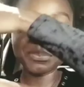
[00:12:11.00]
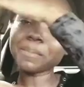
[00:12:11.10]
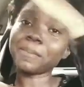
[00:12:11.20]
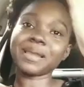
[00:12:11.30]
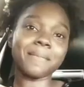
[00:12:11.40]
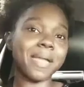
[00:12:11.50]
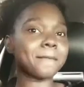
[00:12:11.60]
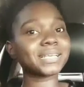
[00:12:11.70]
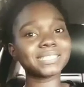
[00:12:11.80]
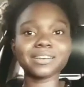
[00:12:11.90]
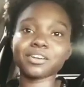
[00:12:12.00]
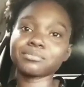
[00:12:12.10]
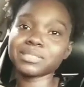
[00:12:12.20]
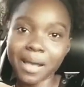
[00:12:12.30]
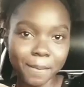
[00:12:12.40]
people at embassy and
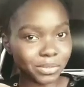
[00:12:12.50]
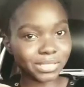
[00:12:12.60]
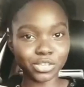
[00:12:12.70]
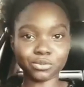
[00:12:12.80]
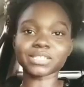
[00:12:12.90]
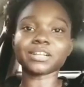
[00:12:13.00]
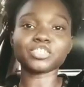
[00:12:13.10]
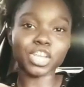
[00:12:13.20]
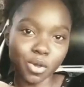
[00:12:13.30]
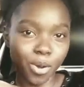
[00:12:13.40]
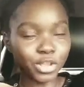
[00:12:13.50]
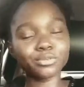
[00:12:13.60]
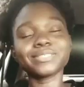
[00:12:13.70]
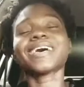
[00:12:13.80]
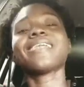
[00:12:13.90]
come talk about say use a J1.
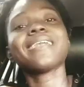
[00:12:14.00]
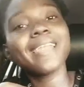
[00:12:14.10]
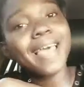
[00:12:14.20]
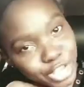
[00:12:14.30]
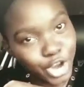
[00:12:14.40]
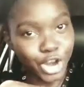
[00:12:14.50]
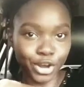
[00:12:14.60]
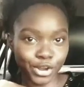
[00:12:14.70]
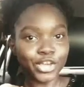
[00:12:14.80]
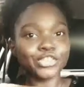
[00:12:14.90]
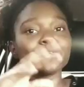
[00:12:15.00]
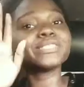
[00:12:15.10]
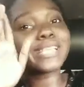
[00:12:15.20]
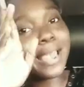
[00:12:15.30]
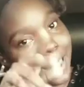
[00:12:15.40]
Use a liar.
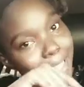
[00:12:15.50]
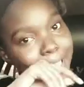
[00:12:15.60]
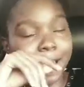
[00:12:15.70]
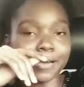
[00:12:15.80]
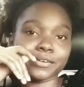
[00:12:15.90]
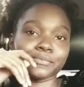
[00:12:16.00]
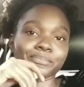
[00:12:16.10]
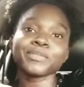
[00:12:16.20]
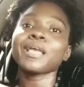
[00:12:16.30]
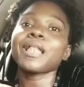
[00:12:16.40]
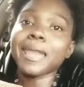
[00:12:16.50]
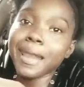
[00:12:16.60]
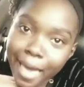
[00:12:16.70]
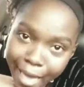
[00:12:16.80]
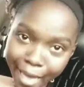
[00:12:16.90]
Use a liar.
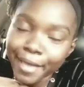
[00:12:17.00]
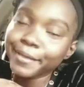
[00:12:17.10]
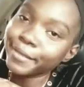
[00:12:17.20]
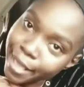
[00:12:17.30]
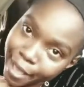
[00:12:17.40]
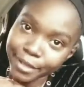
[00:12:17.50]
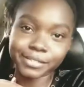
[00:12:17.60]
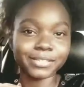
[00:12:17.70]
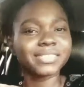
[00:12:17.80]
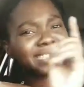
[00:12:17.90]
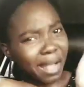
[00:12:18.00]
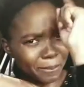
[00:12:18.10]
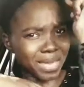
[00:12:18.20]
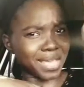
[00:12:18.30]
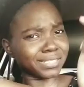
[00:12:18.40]
Liar.
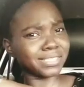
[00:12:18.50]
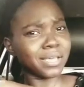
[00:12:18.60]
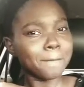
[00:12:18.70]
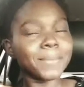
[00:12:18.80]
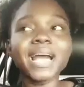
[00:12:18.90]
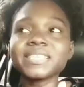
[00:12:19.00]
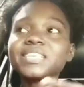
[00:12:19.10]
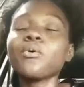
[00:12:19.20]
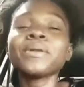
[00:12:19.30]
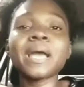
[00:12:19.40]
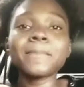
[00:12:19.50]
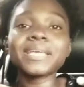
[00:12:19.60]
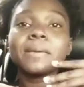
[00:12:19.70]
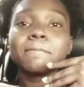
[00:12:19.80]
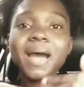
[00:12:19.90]
Stop it. Because you only
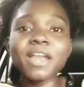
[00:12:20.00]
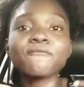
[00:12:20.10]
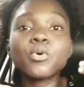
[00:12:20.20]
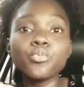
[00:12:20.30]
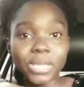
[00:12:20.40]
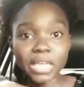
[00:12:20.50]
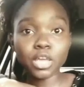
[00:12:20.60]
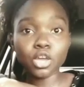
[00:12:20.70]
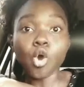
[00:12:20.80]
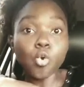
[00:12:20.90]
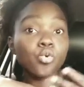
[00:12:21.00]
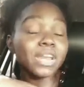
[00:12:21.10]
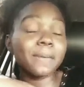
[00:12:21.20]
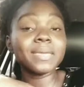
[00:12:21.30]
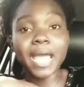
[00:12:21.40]
make it bad for we who
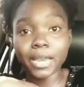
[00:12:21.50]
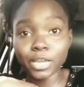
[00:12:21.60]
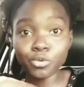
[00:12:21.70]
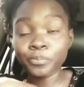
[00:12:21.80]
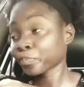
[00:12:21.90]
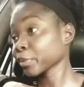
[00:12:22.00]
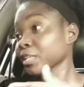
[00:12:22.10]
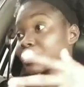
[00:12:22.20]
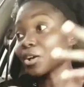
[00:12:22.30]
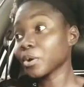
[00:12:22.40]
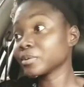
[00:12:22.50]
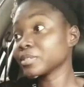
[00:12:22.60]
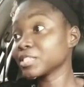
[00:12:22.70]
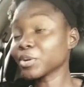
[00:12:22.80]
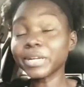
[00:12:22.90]
they behind you. So
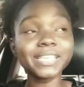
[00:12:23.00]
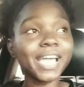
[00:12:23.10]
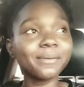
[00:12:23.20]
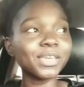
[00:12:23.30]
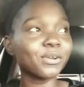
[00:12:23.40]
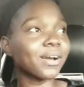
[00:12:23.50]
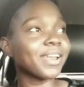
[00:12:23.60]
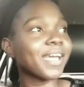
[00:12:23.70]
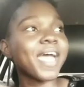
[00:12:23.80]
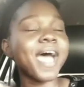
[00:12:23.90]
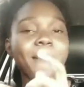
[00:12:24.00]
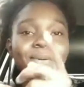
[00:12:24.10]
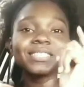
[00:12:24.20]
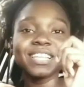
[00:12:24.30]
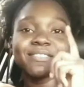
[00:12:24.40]
story time, you know what? I'm
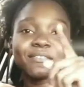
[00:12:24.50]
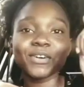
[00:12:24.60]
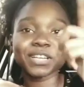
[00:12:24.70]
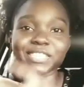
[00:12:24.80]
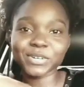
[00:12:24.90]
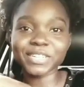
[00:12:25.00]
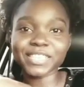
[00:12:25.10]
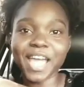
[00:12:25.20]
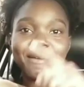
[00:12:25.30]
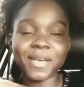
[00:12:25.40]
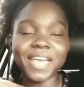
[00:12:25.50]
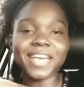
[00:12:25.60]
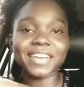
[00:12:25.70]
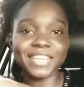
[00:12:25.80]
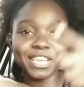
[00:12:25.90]
going to leave that for a story time.
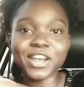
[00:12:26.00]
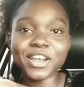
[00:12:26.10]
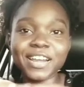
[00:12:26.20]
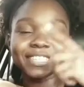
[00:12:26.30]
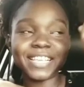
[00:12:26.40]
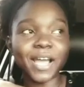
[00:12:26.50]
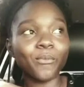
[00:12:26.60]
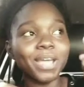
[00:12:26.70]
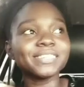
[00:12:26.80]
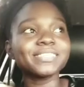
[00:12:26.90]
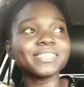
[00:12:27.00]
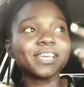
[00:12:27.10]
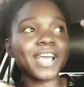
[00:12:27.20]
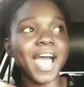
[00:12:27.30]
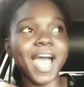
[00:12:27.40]
The year that I went,
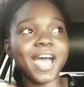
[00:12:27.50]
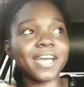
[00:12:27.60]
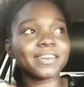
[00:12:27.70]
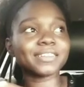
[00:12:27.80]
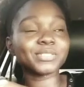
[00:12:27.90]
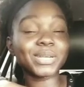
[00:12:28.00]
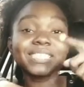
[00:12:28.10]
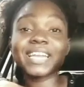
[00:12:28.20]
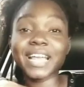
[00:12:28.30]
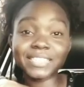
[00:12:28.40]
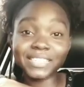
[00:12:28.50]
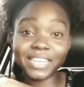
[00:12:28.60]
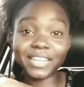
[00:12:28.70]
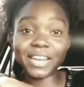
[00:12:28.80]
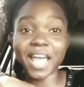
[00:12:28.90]
and
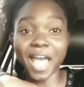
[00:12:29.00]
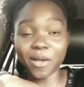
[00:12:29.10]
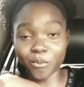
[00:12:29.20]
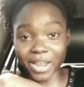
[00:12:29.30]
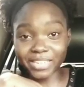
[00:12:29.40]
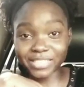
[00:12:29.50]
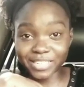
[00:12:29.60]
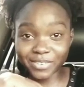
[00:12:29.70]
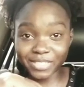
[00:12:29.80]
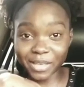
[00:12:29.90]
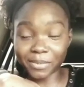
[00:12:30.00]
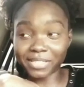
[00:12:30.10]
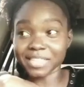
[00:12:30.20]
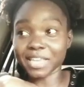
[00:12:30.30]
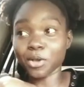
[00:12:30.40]
2019, I went to the US
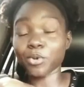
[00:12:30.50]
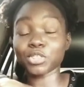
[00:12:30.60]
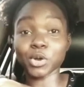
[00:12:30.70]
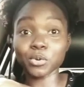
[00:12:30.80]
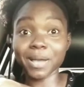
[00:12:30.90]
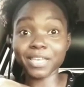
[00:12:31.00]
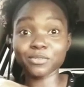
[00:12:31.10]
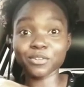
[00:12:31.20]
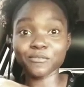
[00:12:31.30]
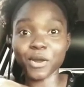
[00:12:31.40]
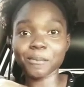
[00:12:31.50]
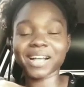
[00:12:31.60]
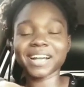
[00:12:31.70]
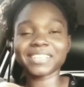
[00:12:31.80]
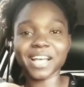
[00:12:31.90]
Embassy without my uniform
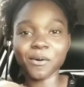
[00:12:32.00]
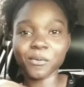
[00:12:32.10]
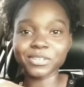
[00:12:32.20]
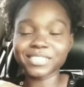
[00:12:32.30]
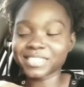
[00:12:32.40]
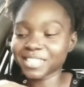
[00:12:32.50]
because I was